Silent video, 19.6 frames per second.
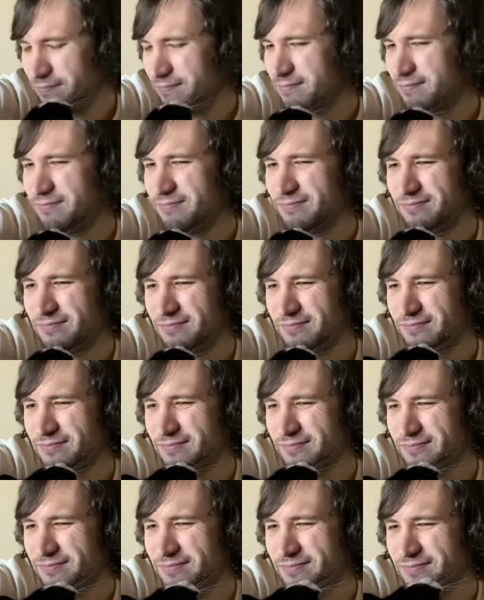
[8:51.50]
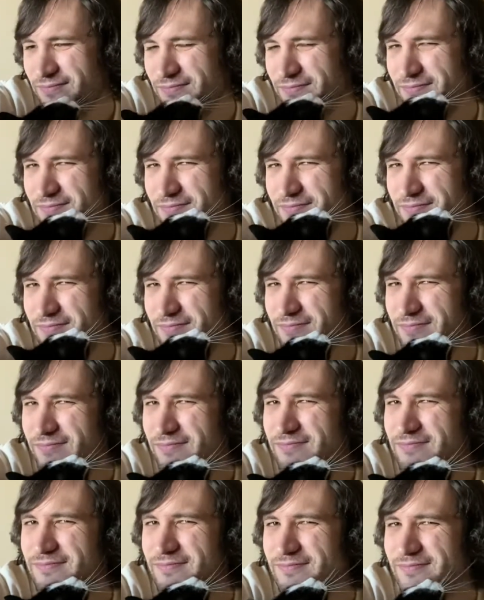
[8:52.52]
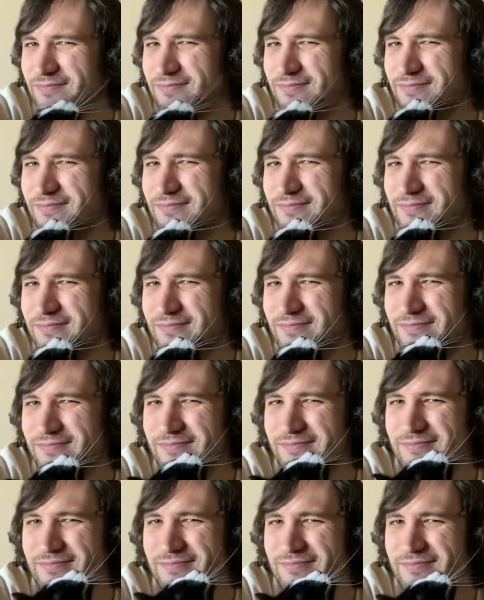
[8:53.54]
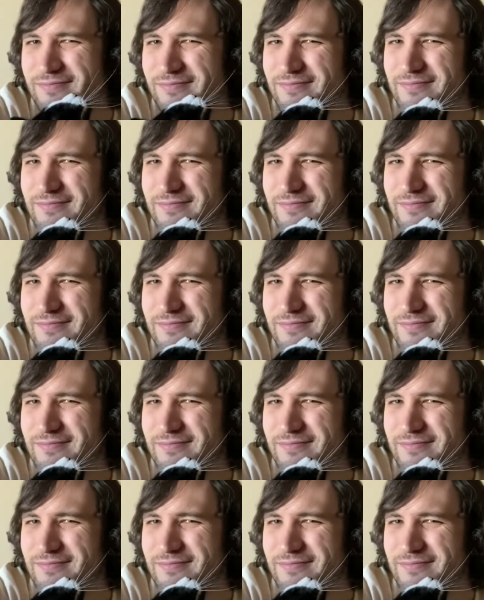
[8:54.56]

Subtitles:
No one is speaking in this clip.